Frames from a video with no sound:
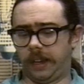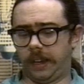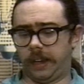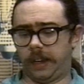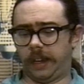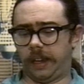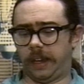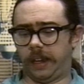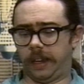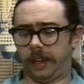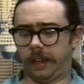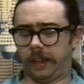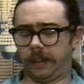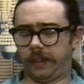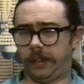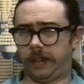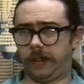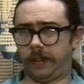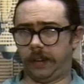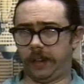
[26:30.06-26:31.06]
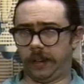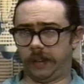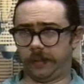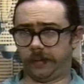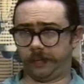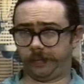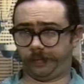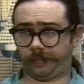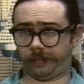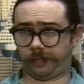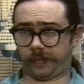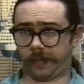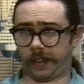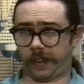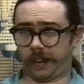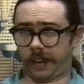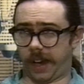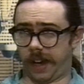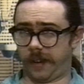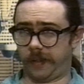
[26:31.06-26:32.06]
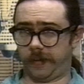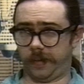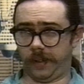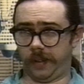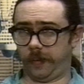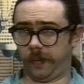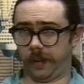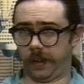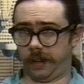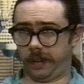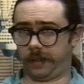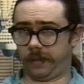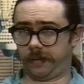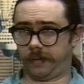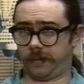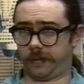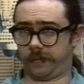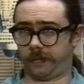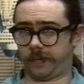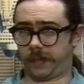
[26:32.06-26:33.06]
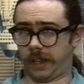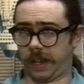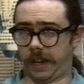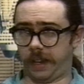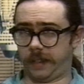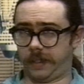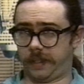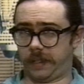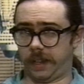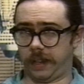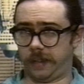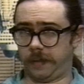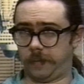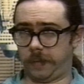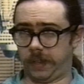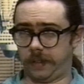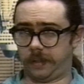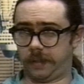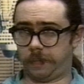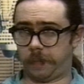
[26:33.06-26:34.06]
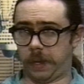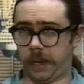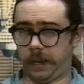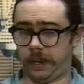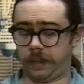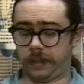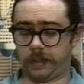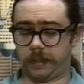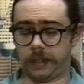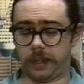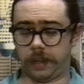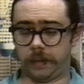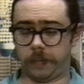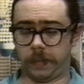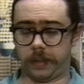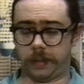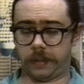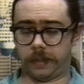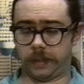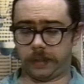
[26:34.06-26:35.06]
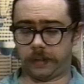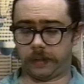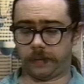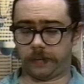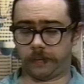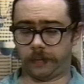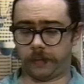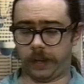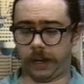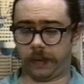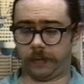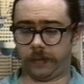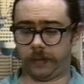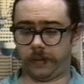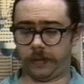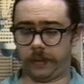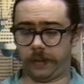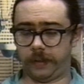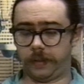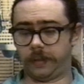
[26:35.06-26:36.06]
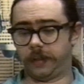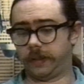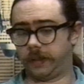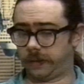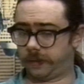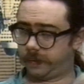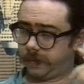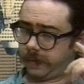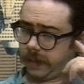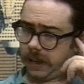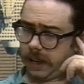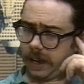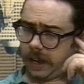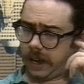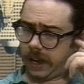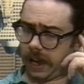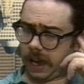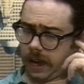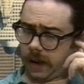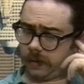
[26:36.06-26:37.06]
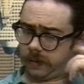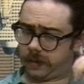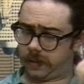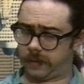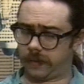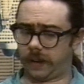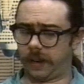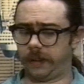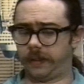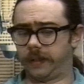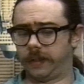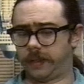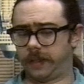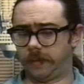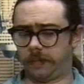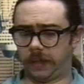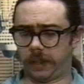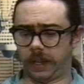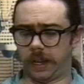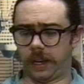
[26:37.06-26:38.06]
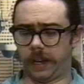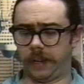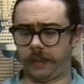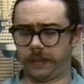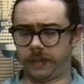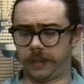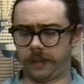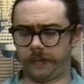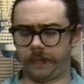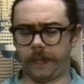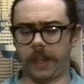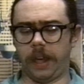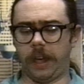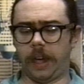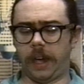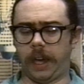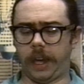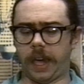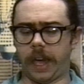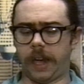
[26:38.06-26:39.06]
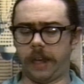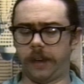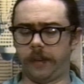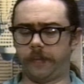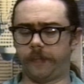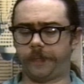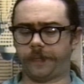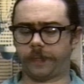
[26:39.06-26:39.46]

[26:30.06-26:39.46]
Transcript: you know, I don't know what, clan sentiments, pagan sentiments, whatever she's out to try to symbolize. And again,